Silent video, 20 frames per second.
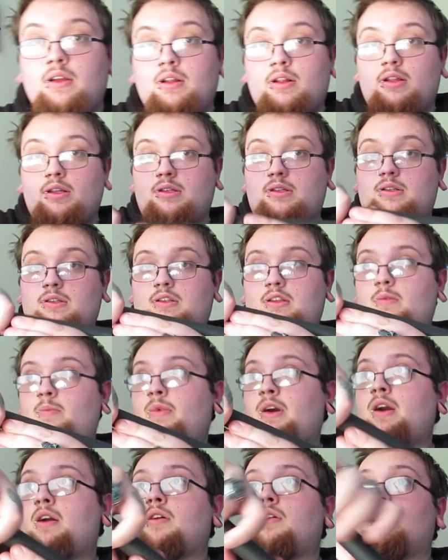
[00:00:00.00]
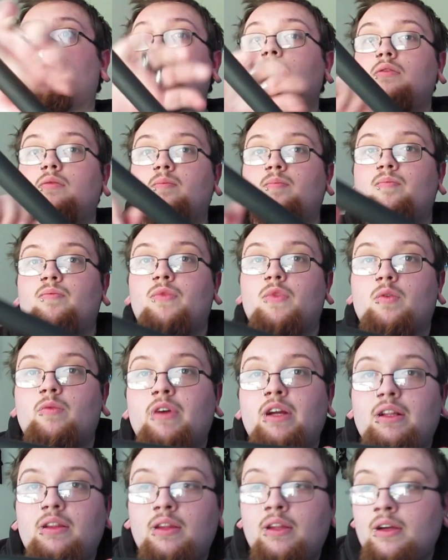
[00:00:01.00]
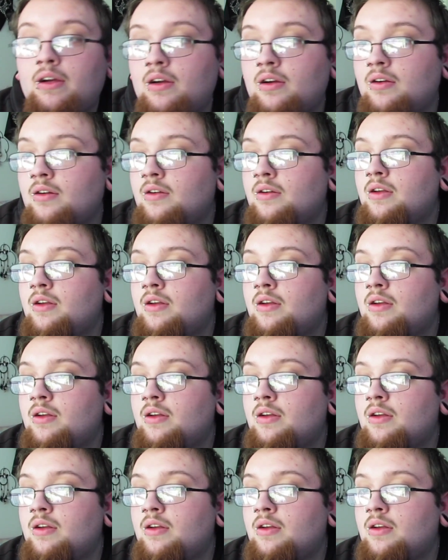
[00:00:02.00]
this is the barrel right there.